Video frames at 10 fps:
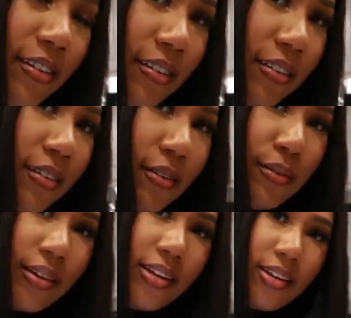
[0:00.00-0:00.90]
Girl,
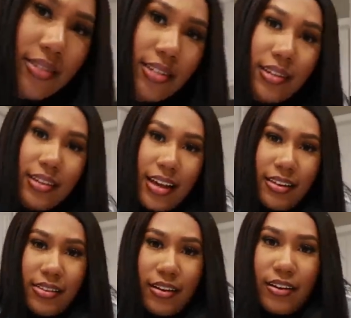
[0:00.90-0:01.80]
get it
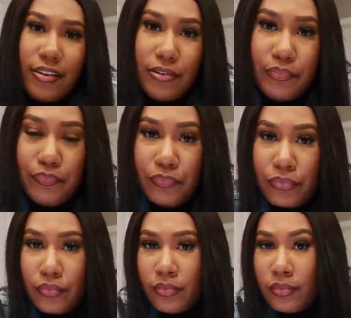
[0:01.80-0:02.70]
together.
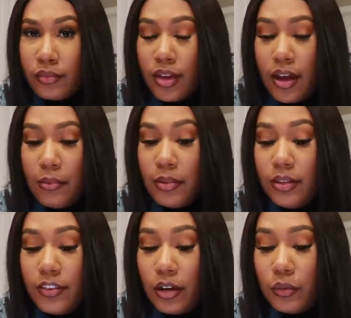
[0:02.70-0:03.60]
I
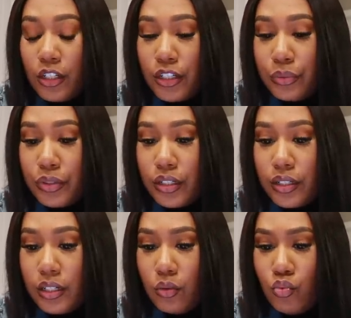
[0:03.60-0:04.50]
believe y'all wear
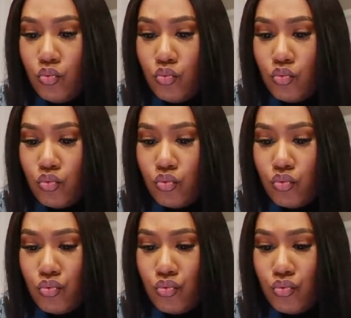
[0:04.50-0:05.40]
crooked.
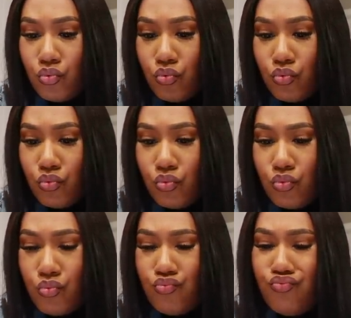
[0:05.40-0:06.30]

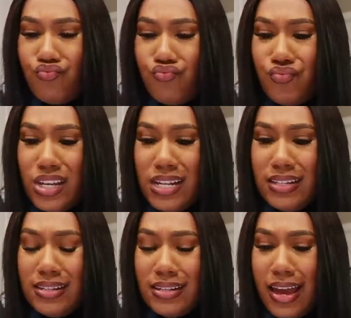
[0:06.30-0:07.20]
Ooh,
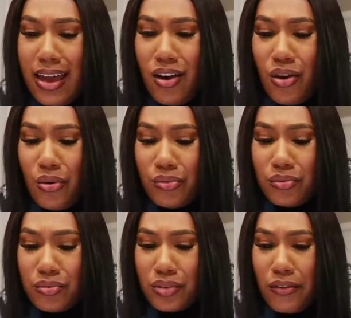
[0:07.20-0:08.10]
these
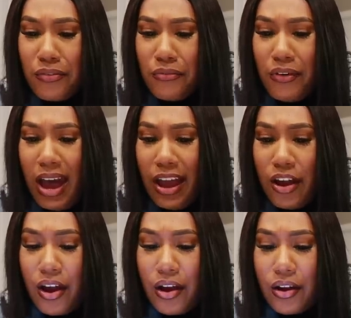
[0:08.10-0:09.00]
nails are
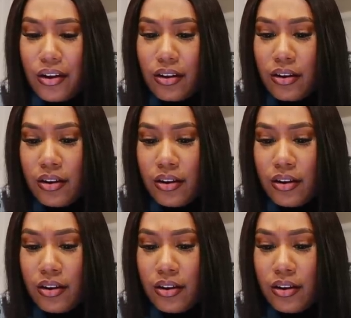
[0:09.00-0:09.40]
fire.